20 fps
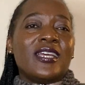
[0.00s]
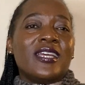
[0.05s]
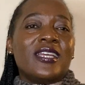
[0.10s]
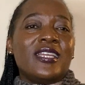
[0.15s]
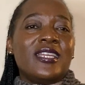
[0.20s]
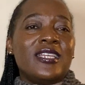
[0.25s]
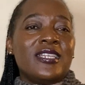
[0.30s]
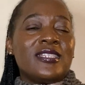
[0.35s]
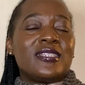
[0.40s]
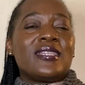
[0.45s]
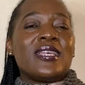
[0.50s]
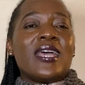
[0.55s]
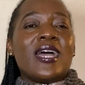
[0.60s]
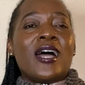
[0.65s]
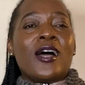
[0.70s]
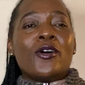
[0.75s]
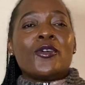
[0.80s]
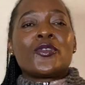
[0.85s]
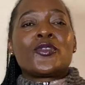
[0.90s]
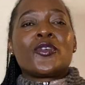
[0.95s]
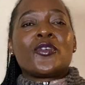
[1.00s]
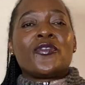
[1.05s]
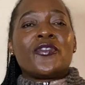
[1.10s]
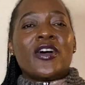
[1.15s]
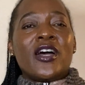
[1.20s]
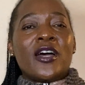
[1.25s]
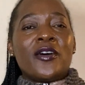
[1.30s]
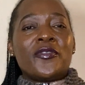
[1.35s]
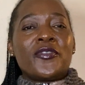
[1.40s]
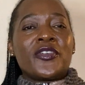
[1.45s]
is the out of
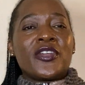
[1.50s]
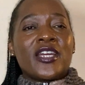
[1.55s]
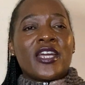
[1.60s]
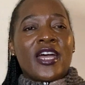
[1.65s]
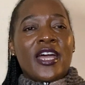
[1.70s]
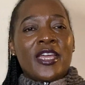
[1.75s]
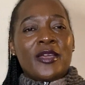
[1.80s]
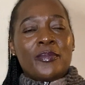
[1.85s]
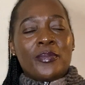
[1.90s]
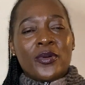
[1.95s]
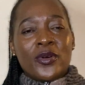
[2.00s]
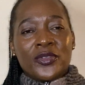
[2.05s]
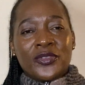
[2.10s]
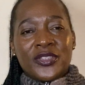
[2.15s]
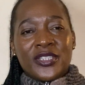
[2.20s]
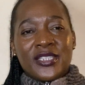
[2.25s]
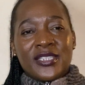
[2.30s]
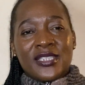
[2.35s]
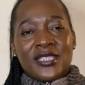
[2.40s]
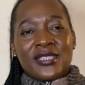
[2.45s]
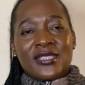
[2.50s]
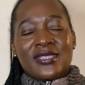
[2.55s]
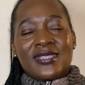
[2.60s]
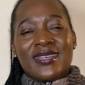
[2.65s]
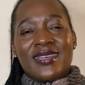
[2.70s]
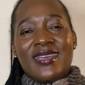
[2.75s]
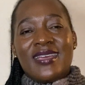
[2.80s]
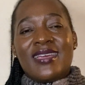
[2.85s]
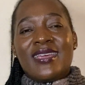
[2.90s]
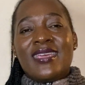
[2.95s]
Africa hypothesis.
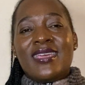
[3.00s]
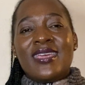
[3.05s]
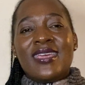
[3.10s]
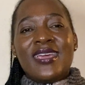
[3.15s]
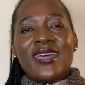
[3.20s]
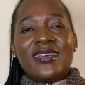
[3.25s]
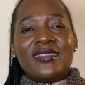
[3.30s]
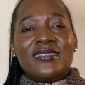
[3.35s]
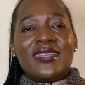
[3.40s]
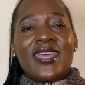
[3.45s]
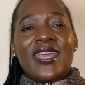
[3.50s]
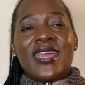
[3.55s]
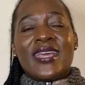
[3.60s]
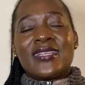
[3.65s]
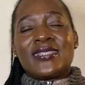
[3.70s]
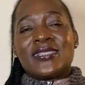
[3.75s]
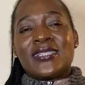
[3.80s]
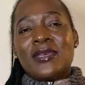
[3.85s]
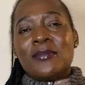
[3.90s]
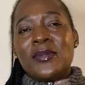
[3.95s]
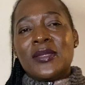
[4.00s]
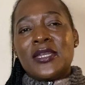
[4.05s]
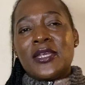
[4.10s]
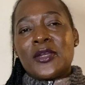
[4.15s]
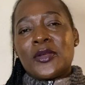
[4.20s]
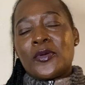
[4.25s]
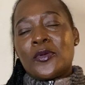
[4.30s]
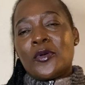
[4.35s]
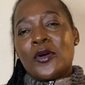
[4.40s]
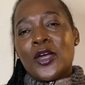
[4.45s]
Here, the examiner
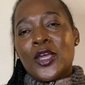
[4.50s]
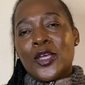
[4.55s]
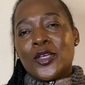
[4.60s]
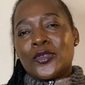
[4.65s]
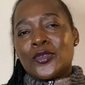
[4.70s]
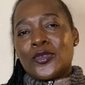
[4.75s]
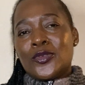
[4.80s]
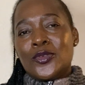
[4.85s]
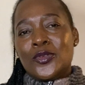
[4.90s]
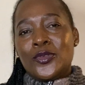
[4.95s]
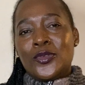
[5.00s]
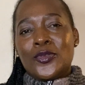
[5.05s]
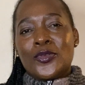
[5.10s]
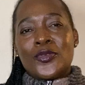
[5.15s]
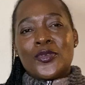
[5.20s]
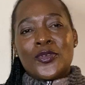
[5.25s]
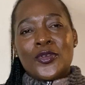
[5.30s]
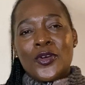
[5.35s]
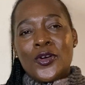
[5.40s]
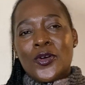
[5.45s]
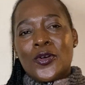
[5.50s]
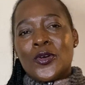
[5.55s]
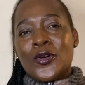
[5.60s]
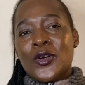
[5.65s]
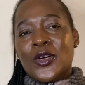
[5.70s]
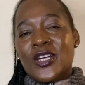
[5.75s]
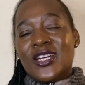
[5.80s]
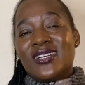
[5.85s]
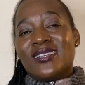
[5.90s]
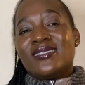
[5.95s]
requires you to know
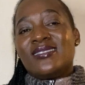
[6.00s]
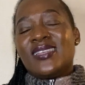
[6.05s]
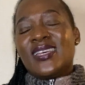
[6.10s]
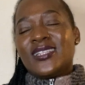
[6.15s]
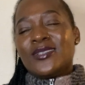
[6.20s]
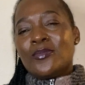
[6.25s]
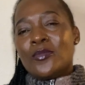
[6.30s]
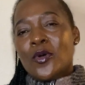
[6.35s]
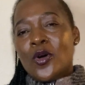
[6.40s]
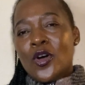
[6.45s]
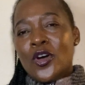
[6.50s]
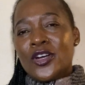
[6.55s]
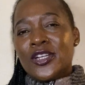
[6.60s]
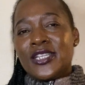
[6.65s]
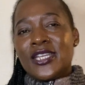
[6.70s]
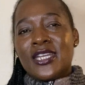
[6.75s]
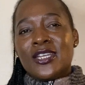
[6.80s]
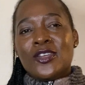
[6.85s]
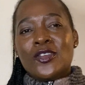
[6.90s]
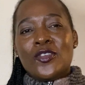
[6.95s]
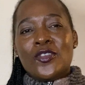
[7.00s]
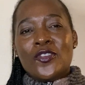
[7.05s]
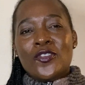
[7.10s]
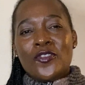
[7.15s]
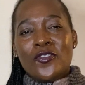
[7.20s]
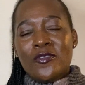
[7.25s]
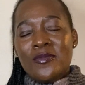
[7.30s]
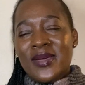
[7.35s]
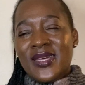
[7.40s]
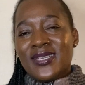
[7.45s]
that modern
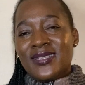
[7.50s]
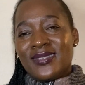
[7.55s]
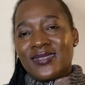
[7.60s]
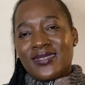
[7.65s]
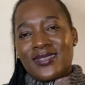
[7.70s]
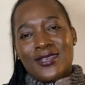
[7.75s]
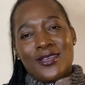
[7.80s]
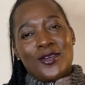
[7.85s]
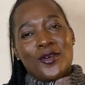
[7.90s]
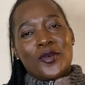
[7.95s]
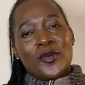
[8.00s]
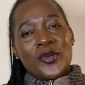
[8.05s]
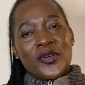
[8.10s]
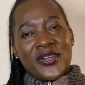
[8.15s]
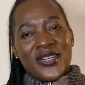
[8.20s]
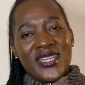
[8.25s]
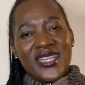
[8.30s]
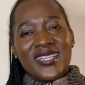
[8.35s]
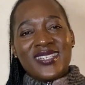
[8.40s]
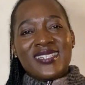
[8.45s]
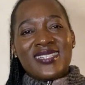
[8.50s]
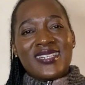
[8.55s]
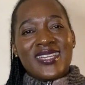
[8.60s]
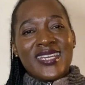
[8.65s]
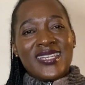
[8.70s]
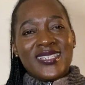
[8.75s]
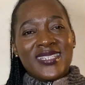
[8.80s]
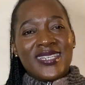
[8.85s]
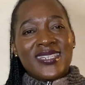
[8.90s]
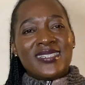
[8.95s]
humans
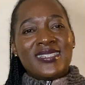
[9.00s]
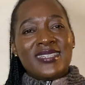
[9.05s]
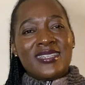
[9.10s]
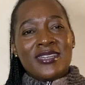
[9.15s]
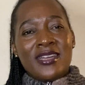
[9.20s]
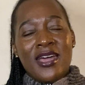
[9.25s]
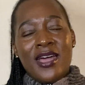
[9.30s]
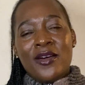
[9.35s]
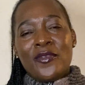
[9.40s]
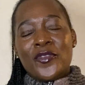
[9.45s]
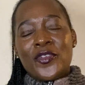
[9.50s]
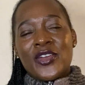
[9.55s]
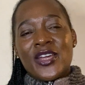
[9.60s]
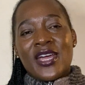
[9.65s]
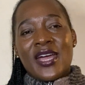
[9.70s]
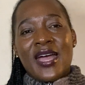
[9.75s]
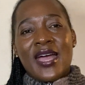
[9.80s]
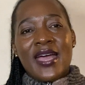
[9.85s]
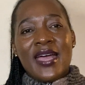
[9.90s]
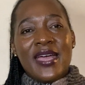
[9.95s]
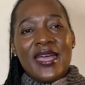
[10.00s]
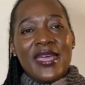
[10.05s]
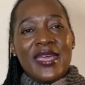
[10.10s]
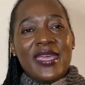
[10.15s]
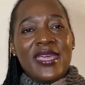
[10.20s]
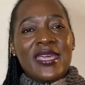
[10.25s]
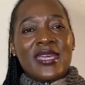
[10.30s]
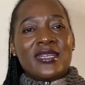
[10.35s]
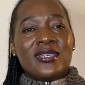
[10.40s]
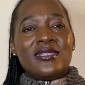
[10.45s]
originated in Africa
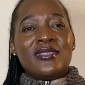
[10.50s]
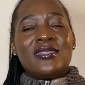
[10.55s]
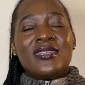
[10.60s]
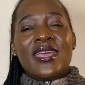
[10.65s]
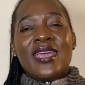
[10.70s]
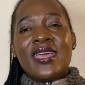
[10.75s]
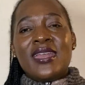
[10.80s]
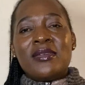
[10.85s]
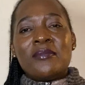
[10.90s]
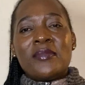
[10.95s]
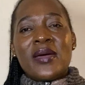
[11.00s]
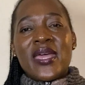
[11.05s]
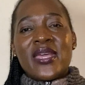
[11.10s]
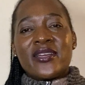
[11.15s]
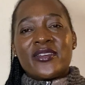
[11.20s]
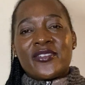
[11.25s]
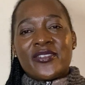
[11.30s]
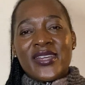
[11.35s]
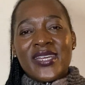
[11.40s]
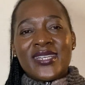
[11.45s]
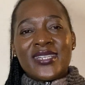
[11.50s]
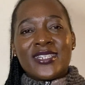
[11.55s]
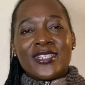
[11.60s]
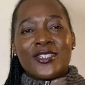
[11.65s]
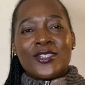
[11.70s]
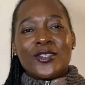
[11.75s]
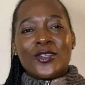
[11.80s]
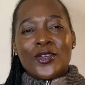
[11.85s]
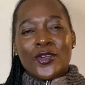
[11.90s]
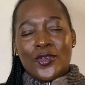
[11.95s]
and then migrated
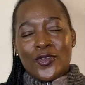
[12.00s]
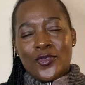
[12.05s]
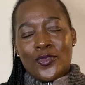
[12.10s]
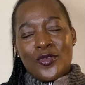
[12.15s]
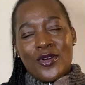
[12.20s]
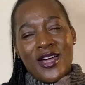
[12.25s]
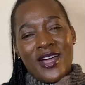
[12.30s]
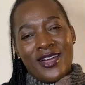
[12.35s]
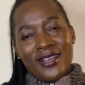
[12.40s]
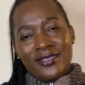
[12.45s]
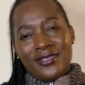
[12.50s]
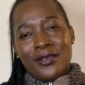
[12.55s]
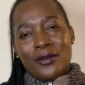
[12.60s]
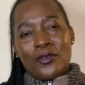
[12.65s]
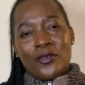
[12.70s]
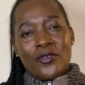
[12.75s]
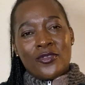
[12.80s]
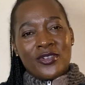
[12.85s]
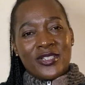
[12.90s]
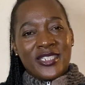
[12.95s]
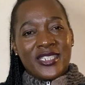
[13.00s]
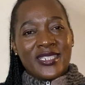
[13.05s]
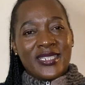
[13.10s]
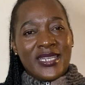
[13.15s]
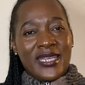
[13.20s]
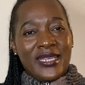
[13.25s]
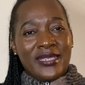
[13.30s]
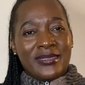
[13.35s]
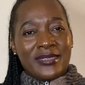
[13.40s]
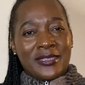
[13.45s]
to other
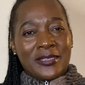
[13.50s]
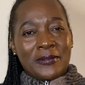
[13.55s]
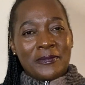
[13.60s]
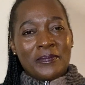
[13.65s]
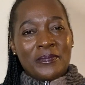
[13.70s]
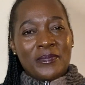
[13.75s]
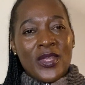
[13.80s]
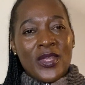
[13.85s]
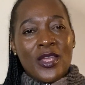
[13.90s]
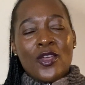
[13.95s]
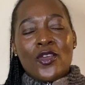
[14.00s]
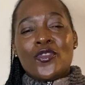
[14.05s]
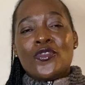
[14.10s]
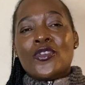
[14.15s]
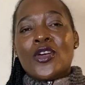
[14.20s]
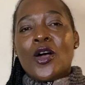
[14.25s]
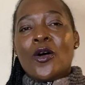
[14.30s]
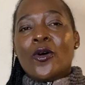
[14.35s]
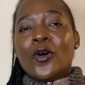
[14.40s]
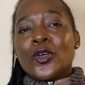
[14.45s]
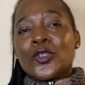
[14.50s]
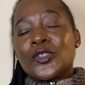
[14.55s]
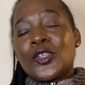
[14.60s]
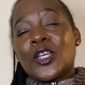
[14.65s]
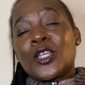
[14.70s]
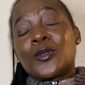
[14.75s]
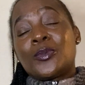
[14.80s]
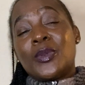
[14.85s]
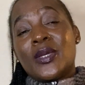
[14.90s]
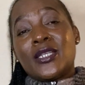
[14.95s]
continents. You are also
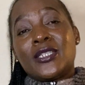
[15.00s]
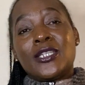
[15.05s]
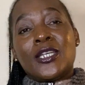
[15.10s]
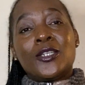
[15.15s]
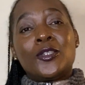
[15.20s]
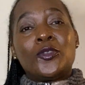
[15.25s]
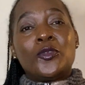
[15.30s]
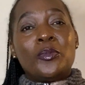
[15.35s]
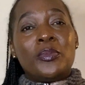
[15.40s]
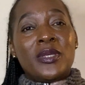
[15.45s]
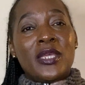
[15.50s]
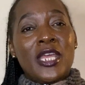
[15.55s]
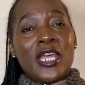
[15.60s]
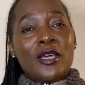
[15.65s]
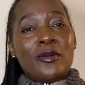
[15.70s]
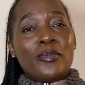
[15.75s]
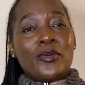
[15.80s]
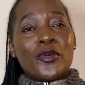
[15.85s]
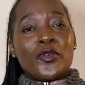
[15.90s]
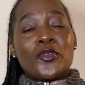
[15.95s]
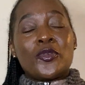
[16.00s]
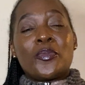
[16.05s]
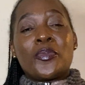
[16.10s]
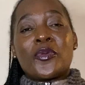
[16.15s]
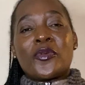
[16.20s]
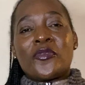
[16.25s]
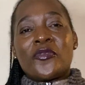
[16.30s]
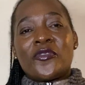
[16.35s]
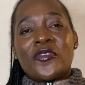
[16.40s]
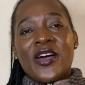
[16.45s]
expected to be able to
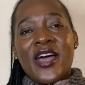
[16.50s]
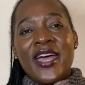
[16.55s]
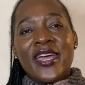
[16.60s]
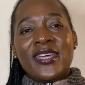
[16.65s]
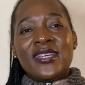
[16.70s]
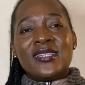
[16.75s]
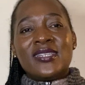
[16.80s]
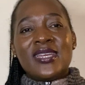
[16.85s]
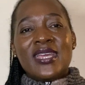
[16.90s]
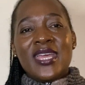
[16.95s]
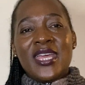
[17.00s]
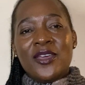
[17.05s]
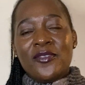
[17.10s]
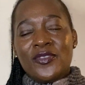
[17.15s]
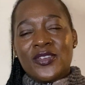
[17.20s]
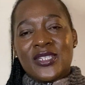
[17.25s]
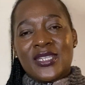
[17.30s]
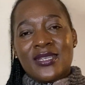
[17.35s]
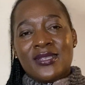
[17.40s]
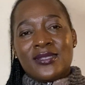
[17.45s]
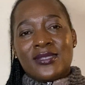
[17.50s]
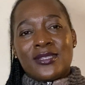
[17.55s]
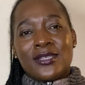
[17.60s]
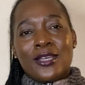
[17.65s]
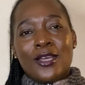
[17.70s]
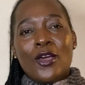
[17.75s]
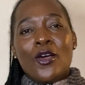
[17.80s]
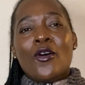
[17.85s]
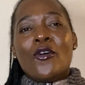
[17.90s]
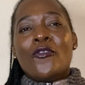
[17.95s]
provide evidence
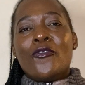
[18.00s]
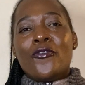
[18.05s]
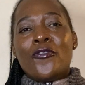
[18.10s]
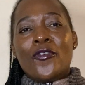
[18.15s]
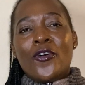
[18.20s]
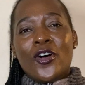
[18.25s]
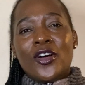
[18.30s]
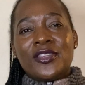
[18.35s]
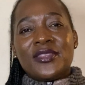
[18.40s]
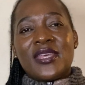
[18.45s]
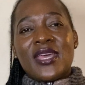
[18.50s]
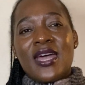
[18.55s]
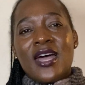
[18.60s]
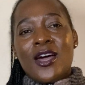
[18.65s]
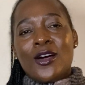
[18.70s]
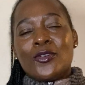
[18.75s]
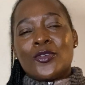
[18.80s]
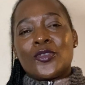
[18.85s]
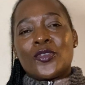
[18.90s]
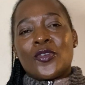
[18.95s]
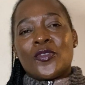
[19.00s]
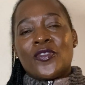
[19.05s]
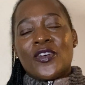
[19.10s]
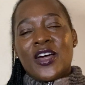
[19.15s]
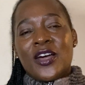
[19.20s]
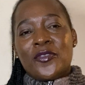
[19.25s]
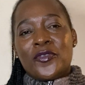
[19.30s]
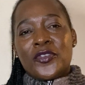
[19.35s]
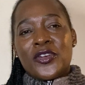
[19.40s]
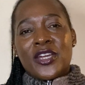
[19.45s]
for the out of
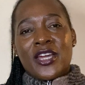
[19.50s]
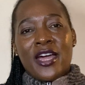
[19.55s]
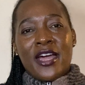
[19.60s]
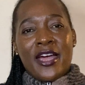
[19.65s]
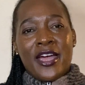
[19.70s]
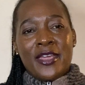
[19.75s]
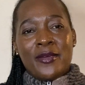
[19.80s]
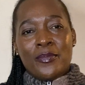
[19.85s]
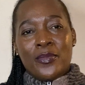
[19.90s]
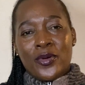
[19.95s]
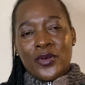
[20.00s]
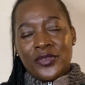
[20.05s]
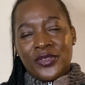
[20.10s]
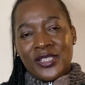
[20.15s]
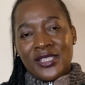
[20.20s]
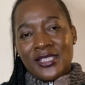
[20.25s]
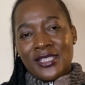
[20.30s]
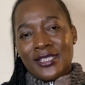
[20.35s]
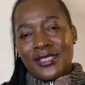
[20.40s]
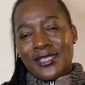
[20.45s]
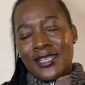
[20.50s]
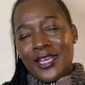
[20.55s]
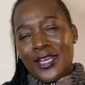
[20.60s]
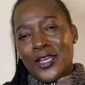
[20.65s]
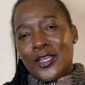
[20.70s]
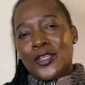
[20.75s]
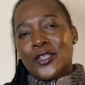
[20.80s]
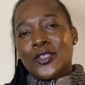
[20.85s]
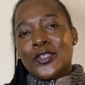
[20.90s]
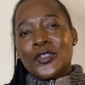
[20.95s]
Africa hypothesis
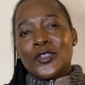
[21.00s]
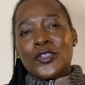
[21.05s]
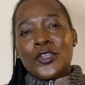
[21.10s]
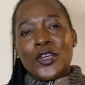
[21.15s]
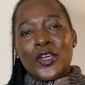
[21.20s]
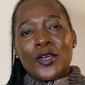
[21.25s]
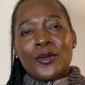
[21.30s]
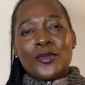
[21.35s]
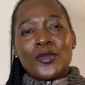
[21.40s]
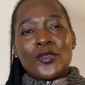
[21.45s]
in terms